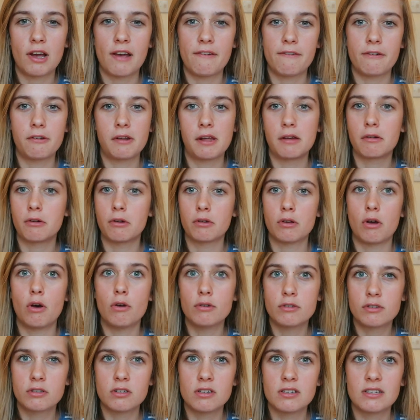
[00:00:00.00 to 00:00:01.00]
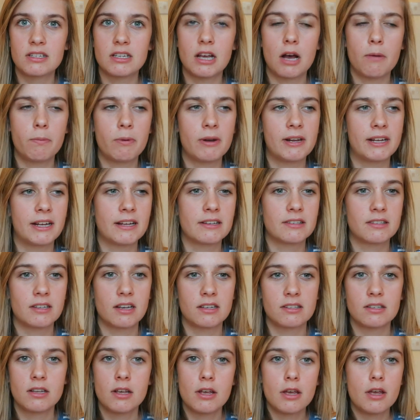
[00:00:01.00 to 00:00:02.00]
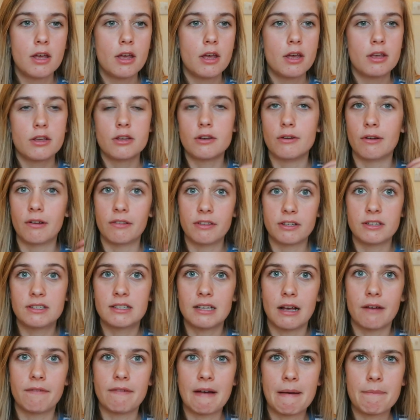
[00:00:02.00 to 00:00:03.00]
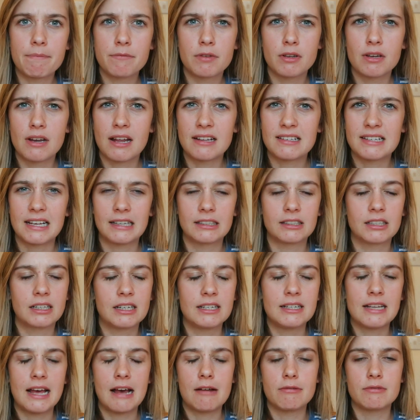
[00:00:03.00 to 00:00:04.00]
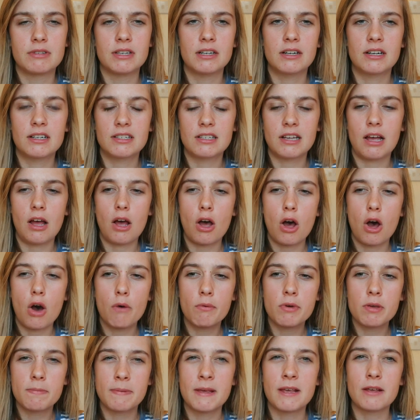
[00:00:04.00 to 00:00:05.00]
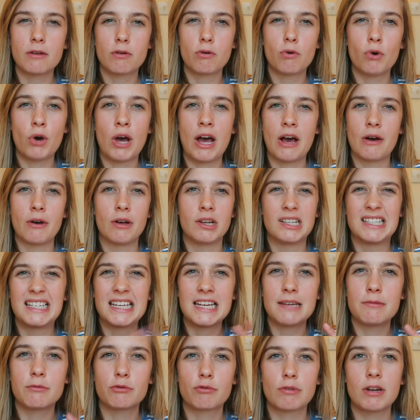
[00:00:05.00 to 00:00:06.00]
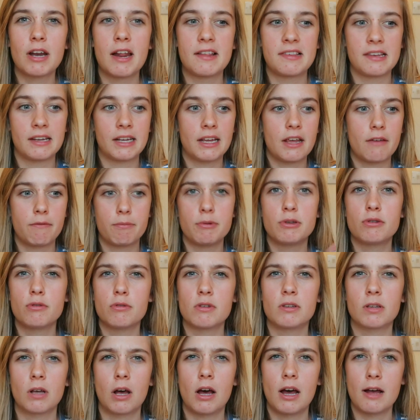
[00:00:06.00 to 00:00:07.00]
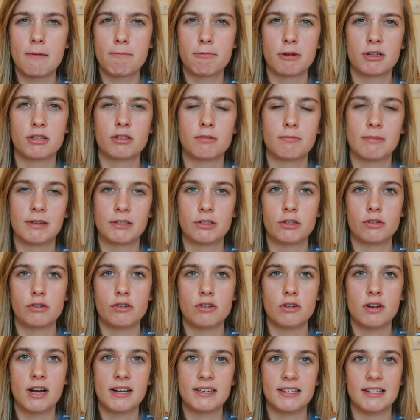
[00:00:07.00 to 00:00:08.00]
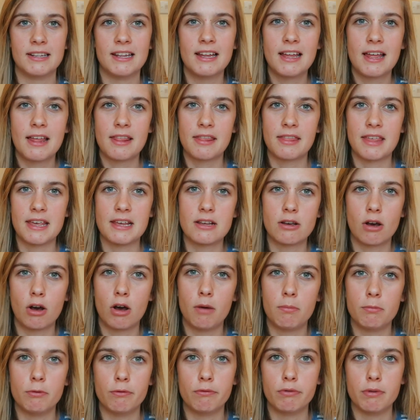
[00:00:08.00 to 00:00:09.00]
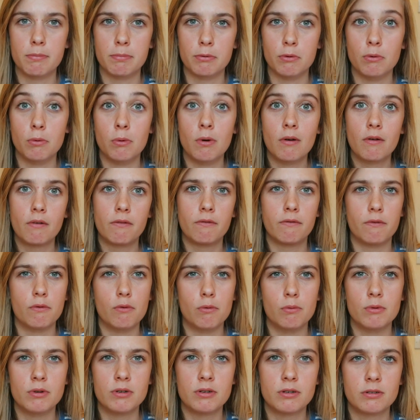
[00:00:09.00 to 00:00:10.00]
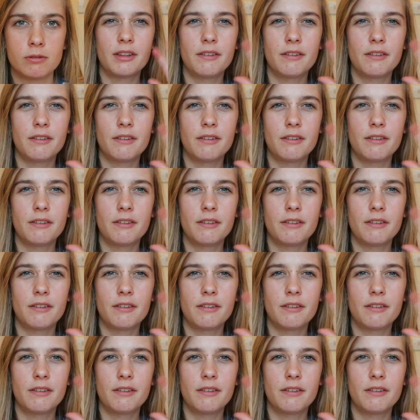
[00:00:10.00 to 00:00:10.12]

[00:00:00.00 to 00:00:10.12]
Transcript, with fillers: I feel like Hodgson set up well against us. You know, I think Southampton tactically outdid us. Are we being caught out? Are teams realising if we do this high press on Manchester United, they can't move the ball forward?